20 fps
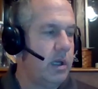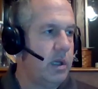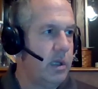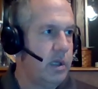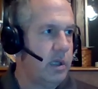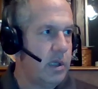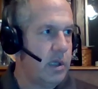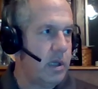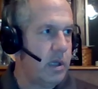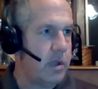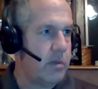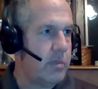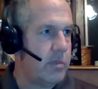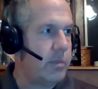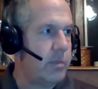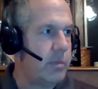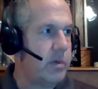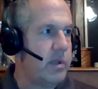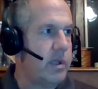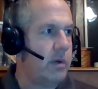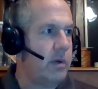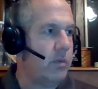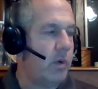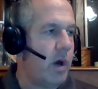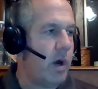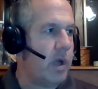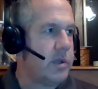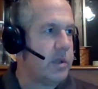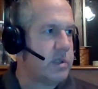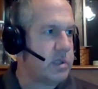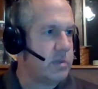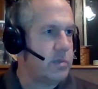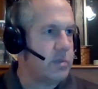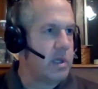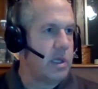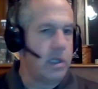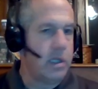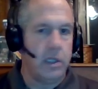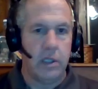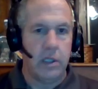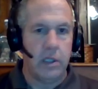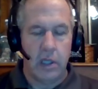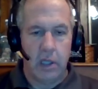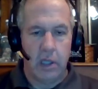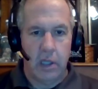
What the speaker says: any other member that wants the meat.